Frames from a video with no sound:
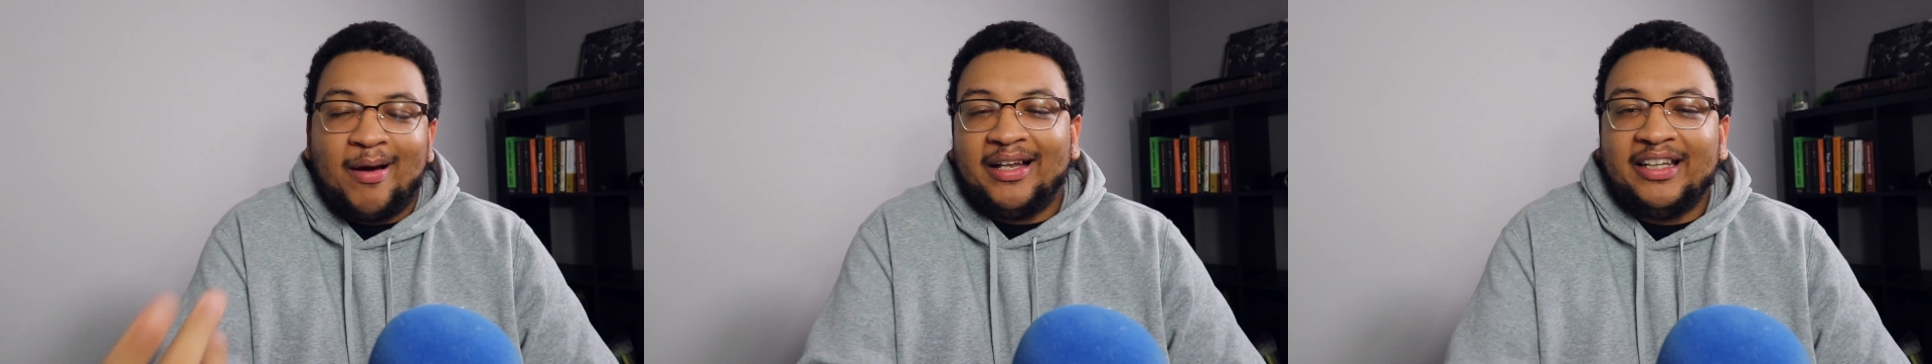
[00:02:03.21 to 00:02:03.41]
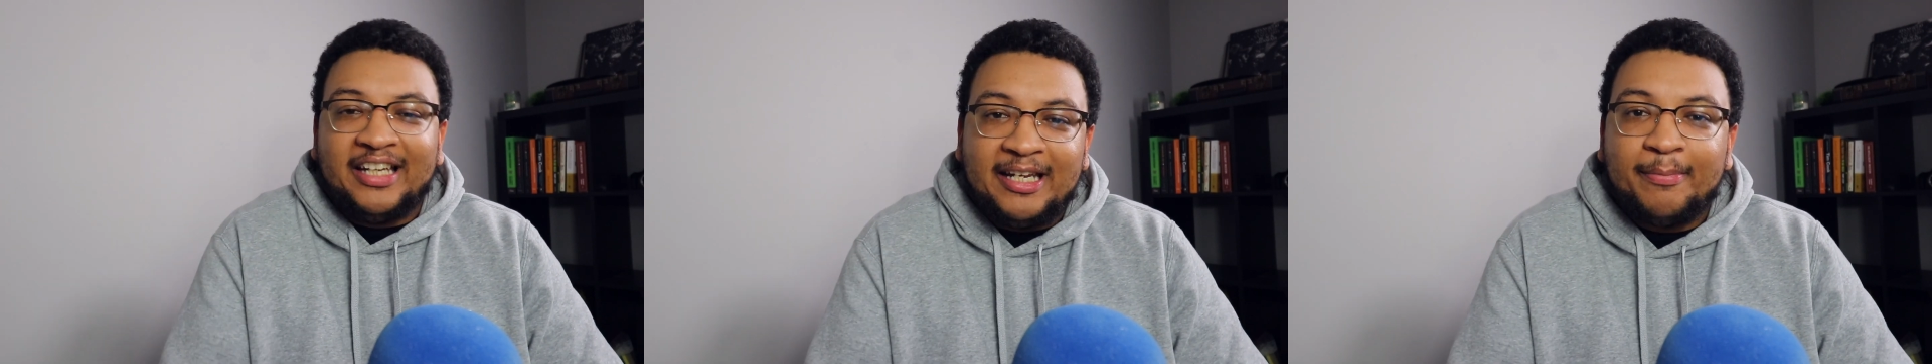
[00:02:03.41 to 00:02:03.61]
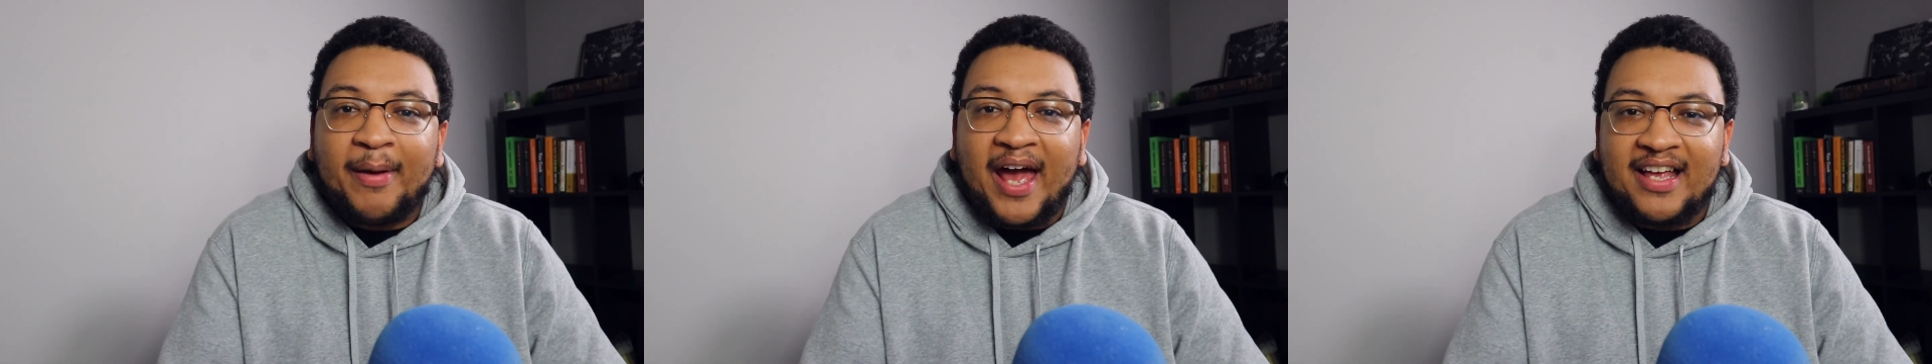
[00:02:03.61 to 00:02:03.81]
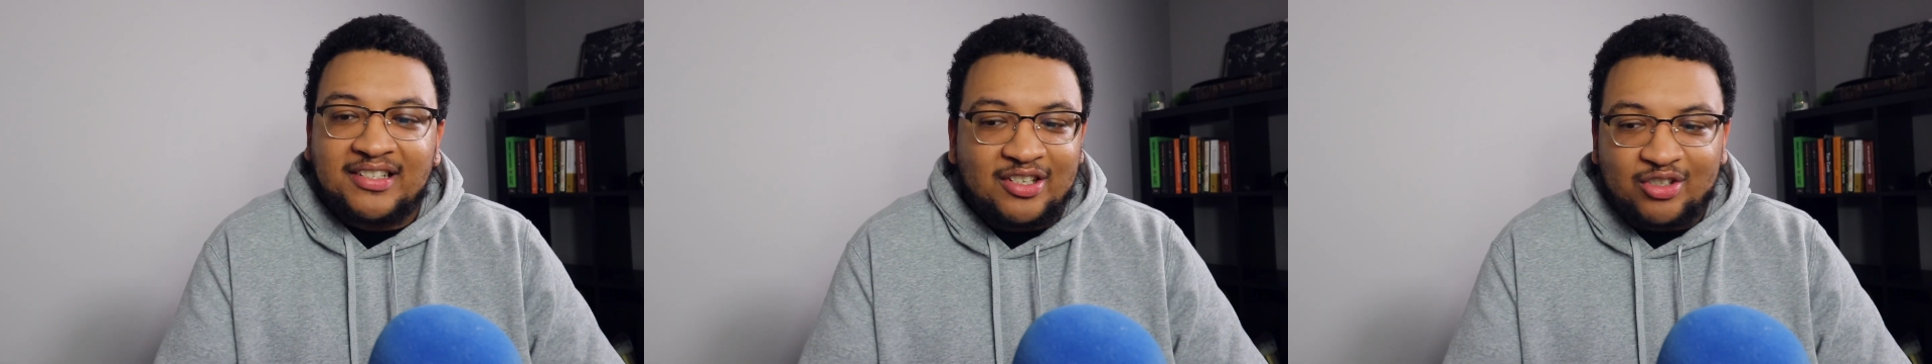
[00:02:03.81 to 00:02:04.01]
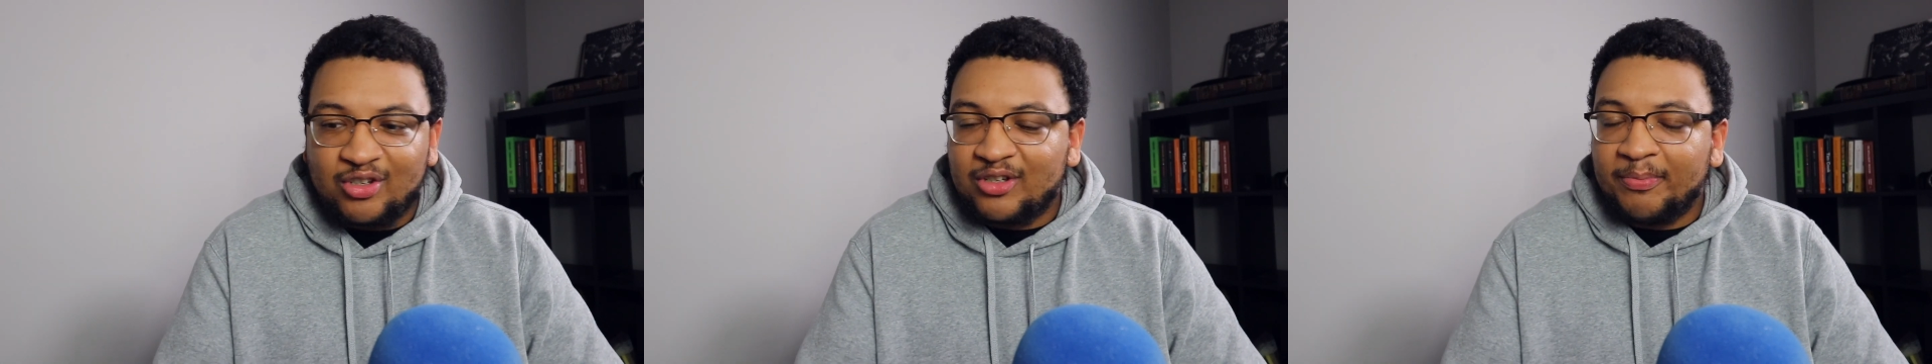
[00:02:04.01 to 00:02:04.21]
lead
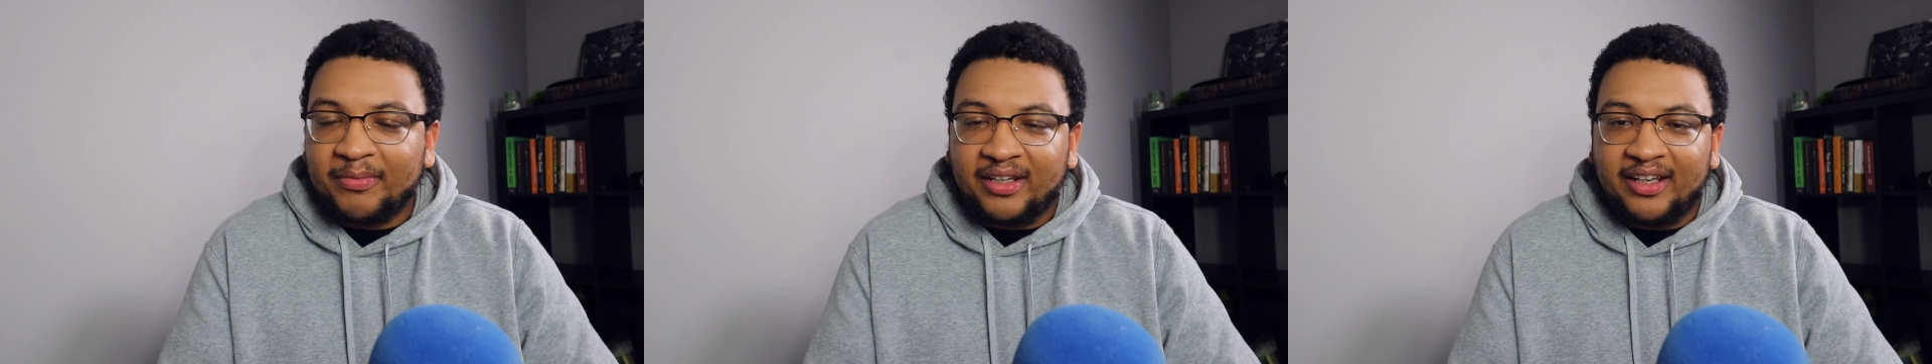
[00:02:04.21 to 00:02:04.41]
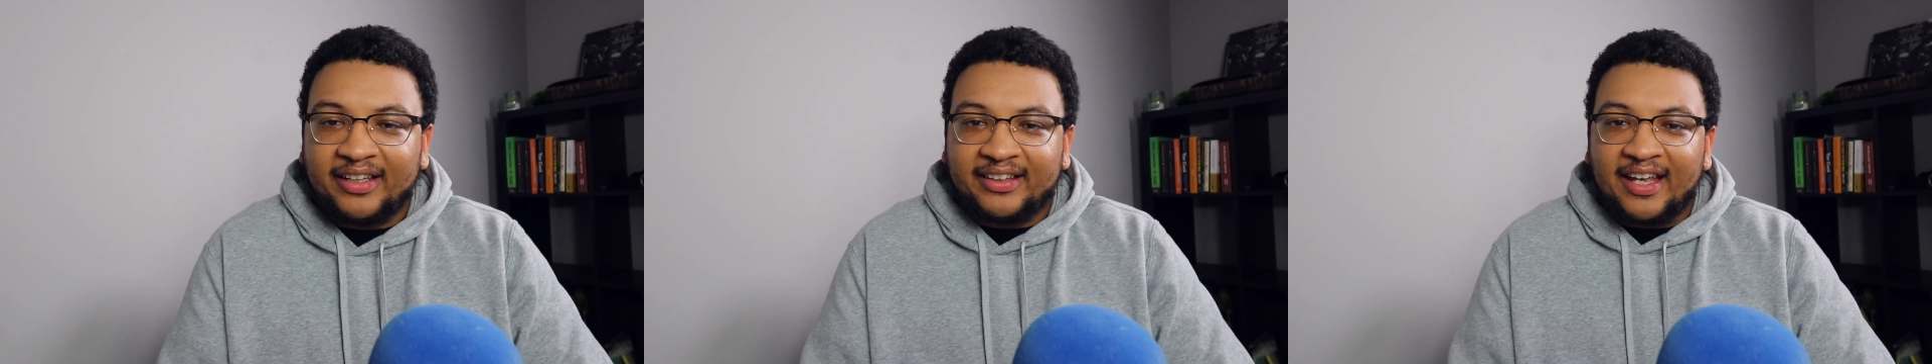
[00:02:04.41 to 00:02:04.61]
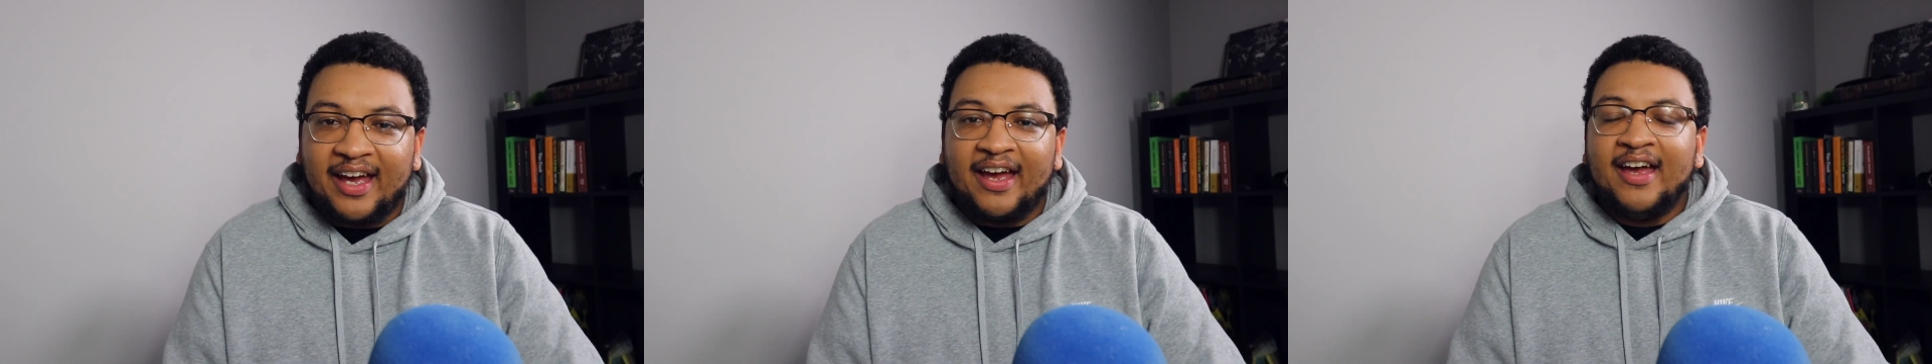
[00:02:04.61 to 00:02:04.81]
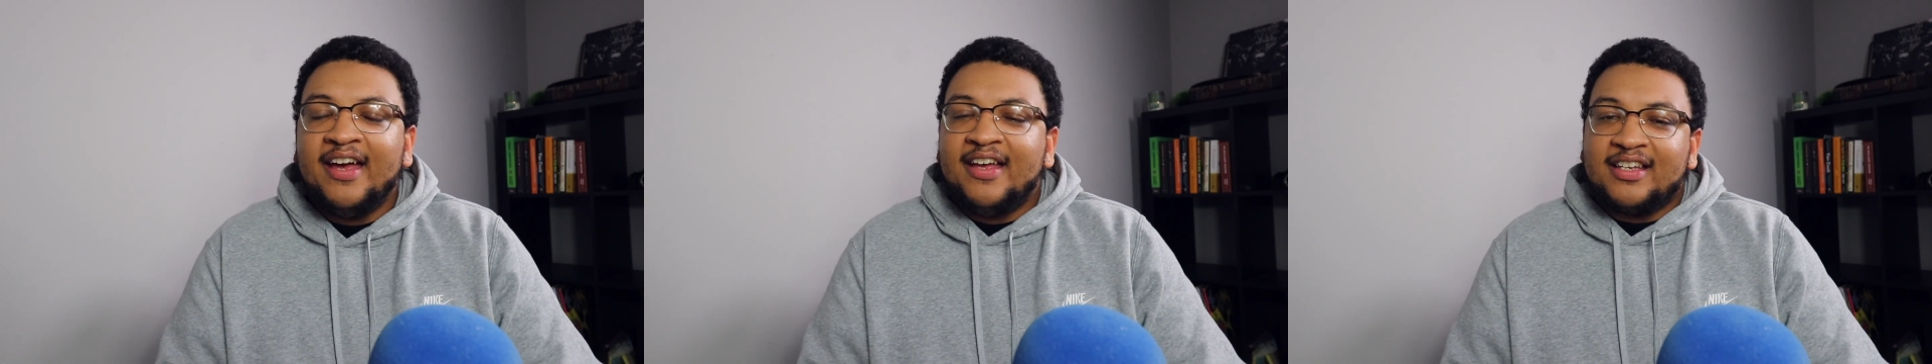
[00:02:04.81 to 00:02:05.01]
passes or something like that.